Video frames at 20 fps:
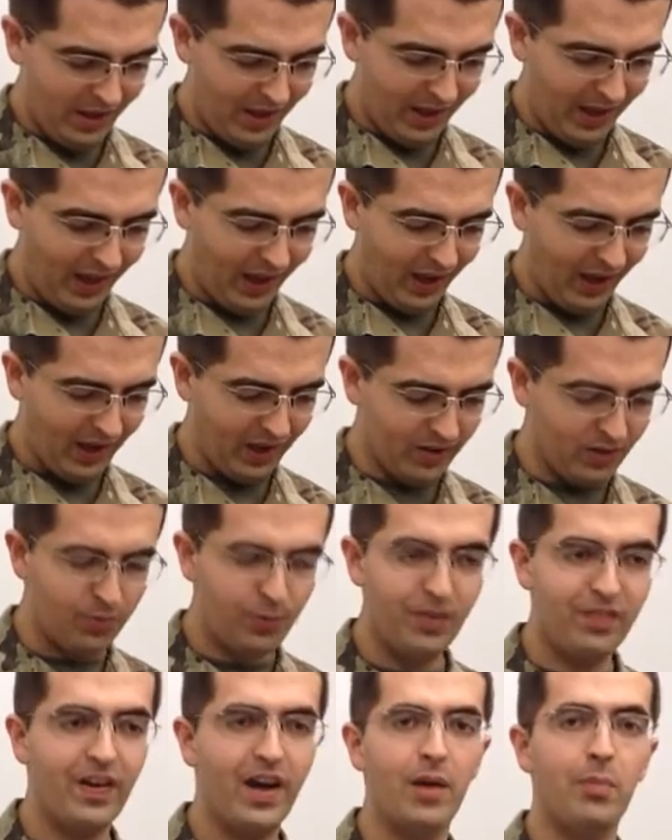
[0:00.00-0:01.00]
And
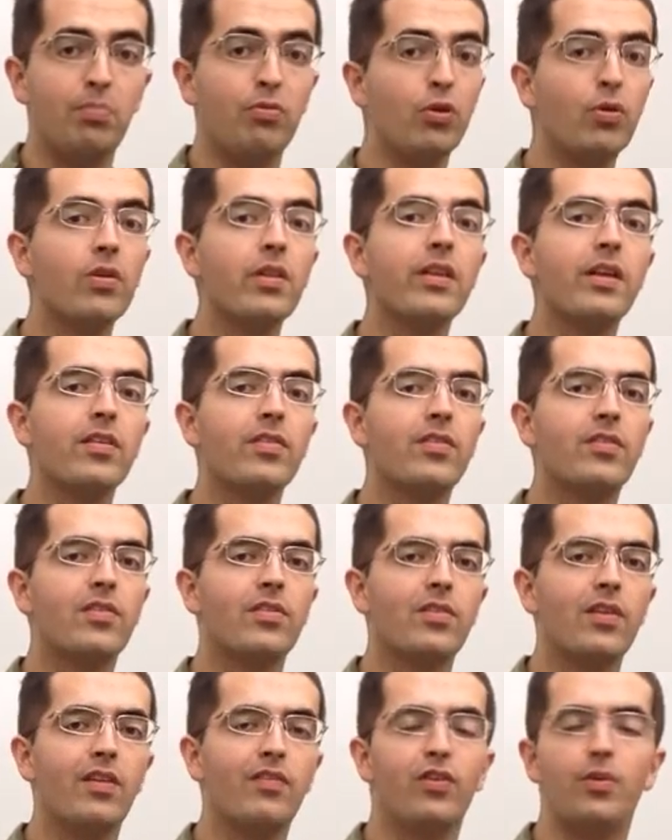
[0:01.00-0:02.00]
we've had
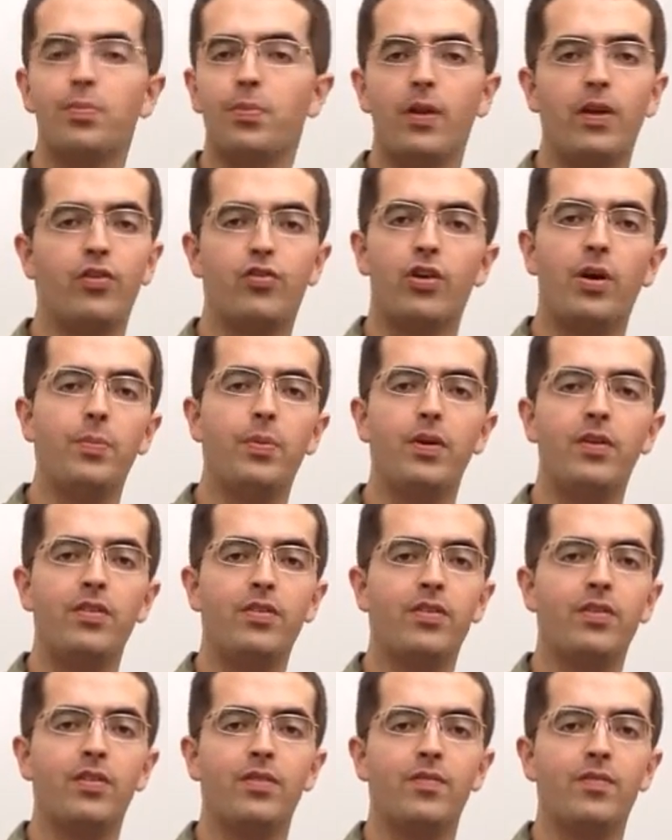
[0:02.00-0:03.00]
bugleists. If you play
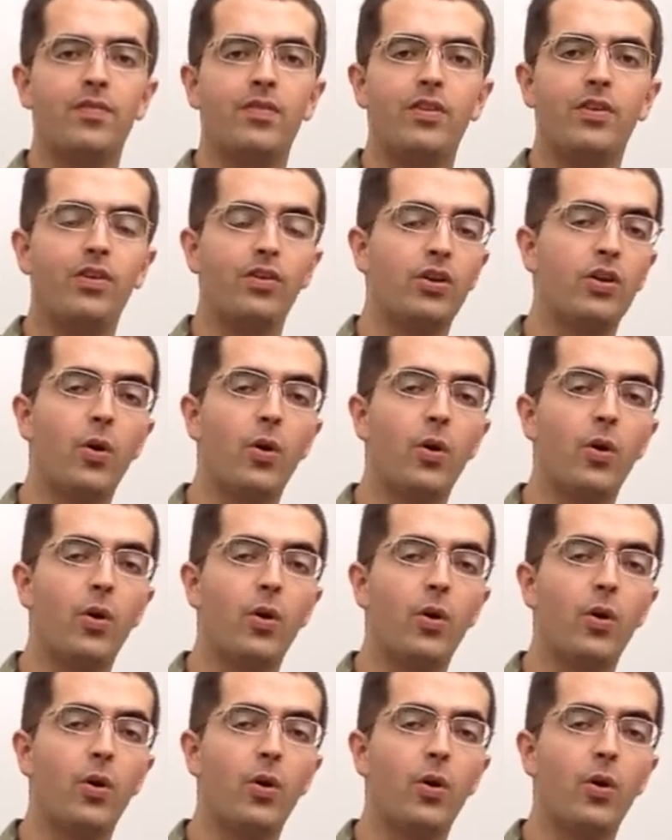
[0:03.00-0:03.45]
trumpet, you're